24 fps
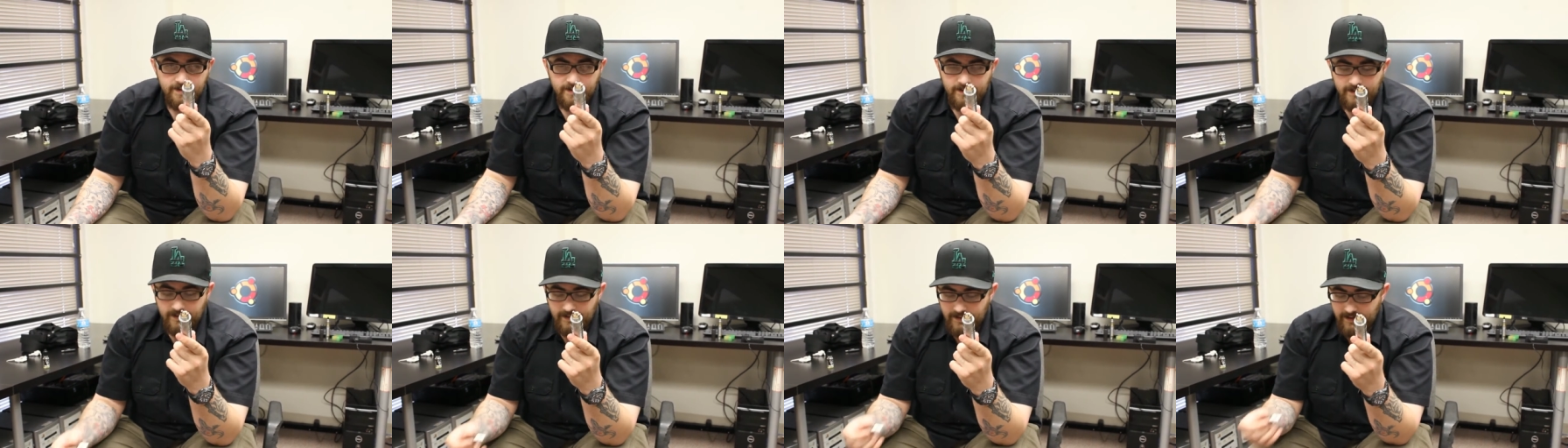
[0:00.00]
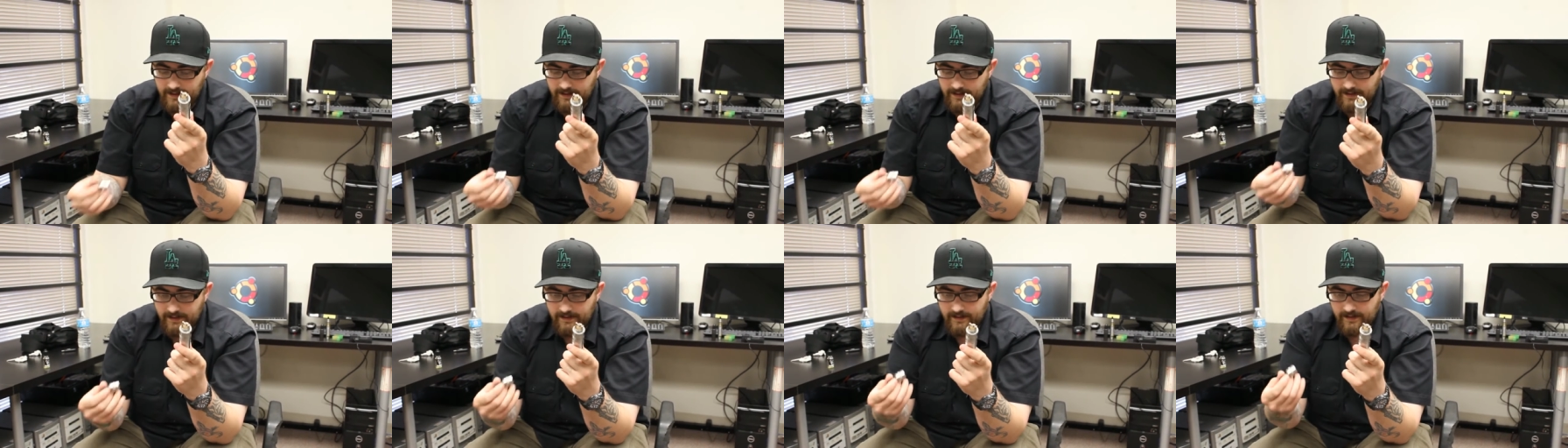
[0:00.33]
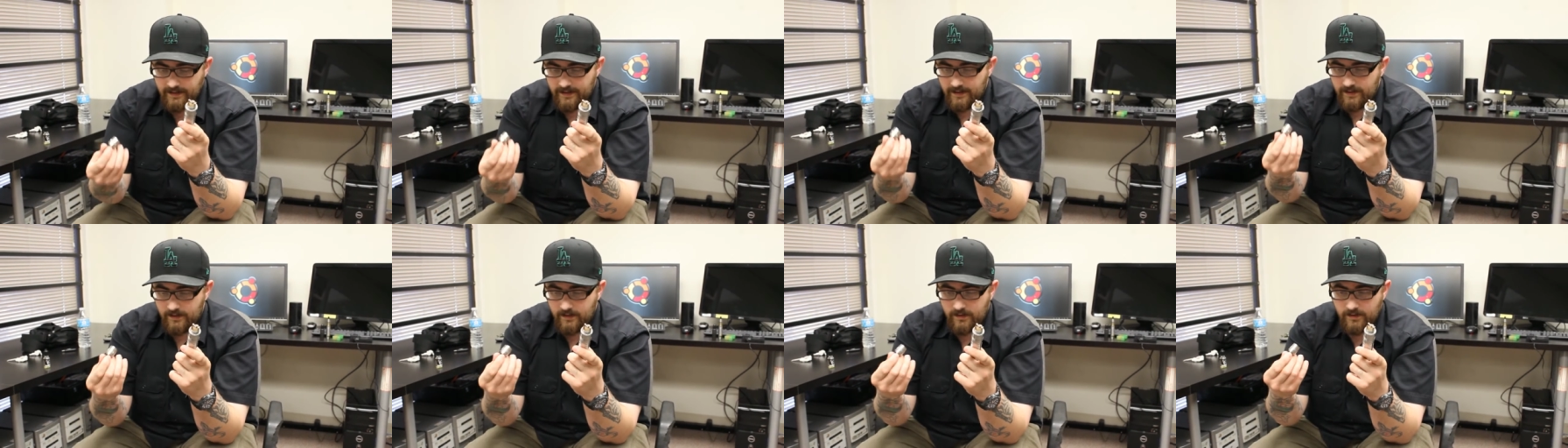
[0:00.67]
It, it,
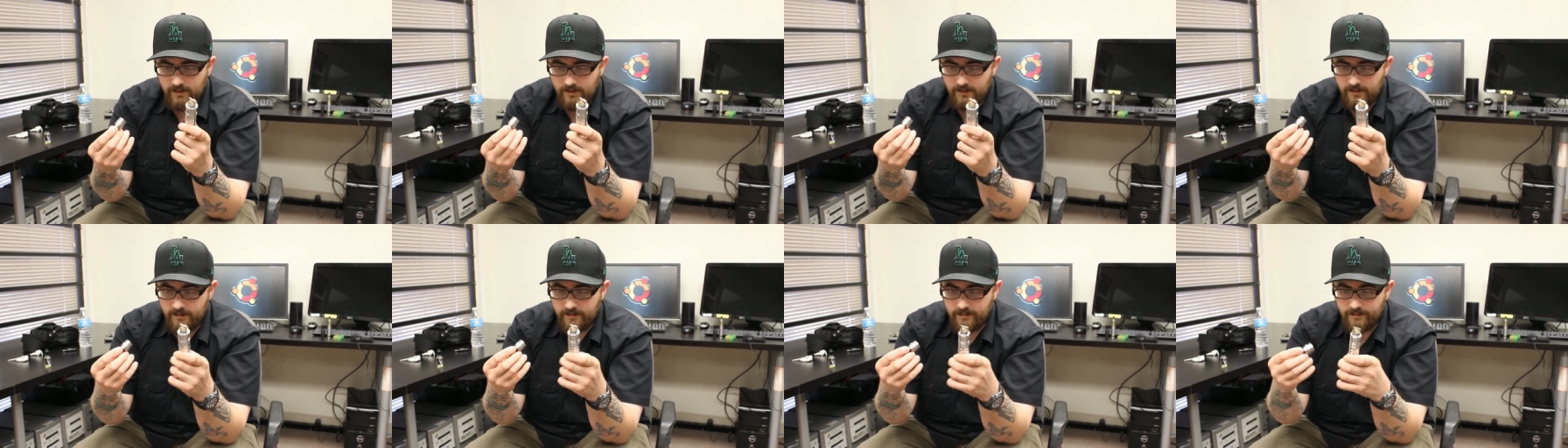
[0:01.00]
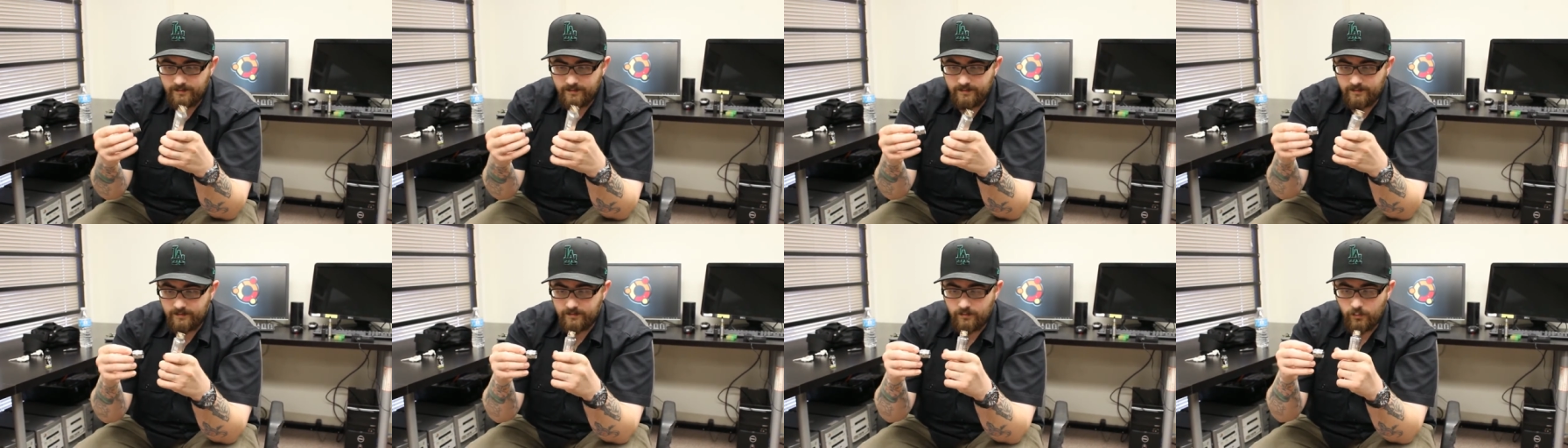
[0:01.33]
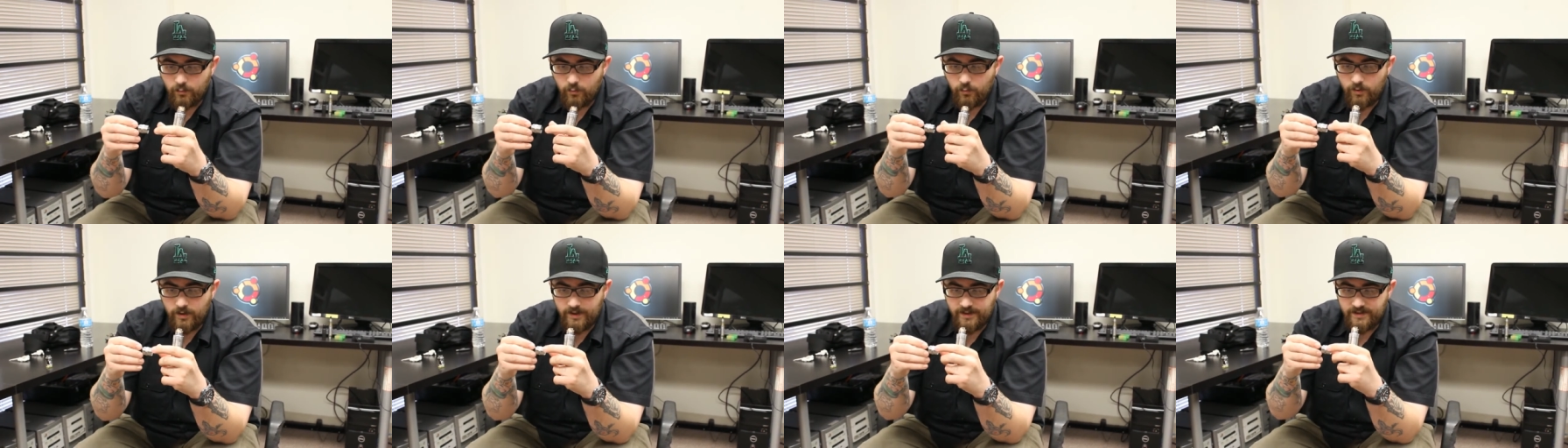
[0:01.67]
it all
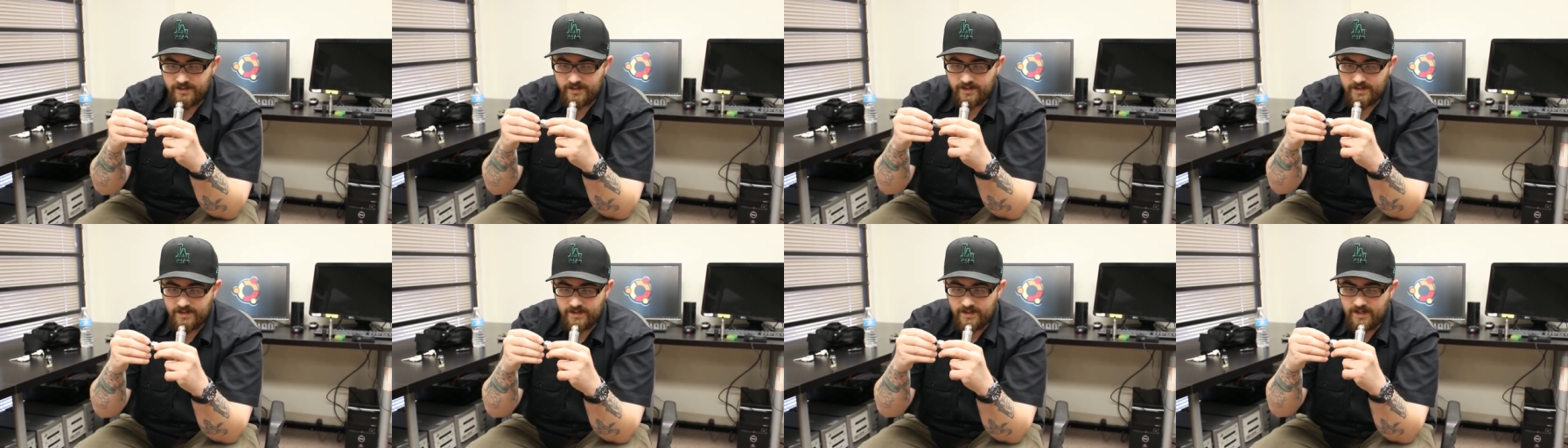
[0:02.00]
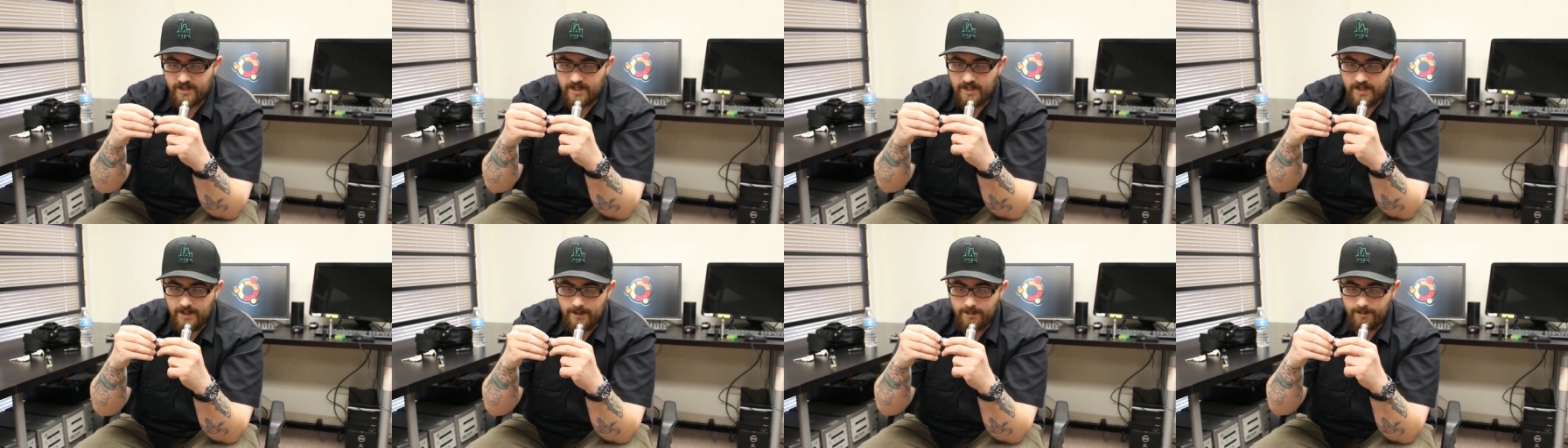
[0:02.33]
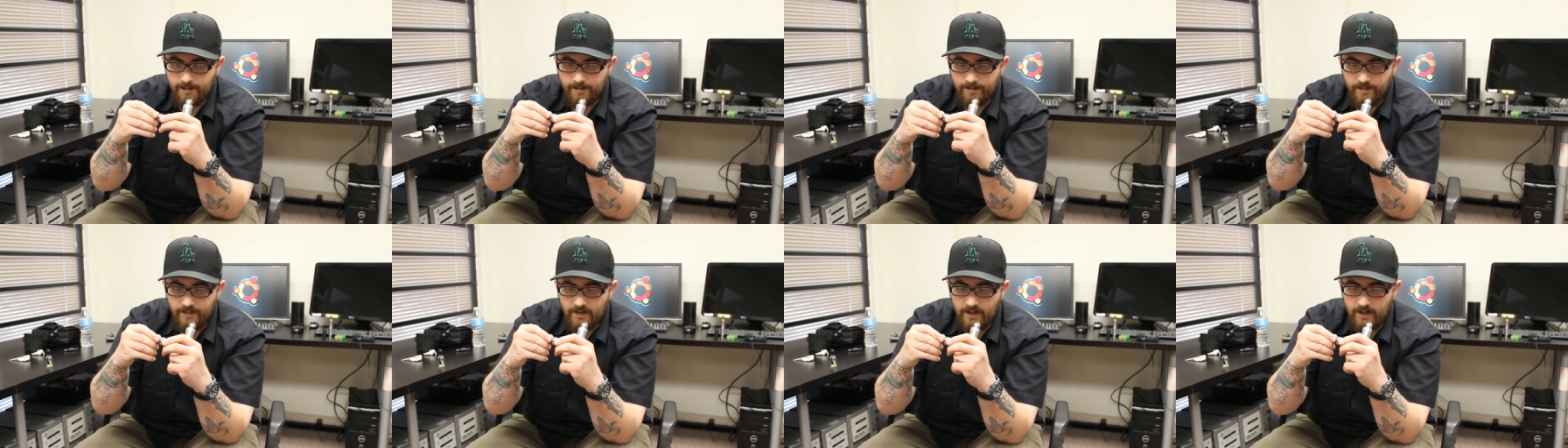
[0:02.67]
works the
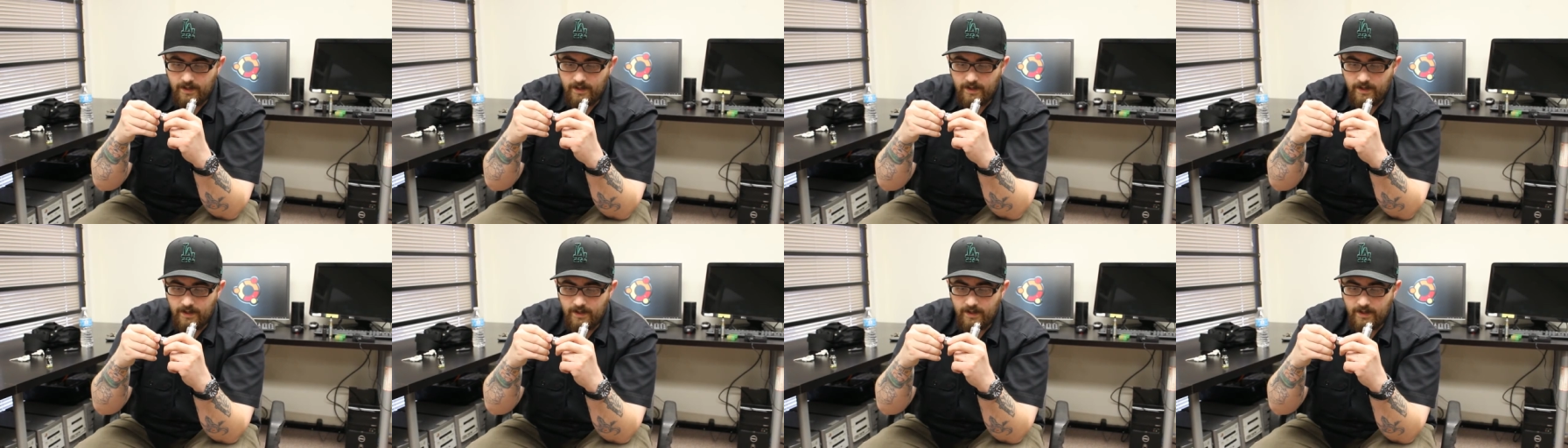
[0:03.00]
same.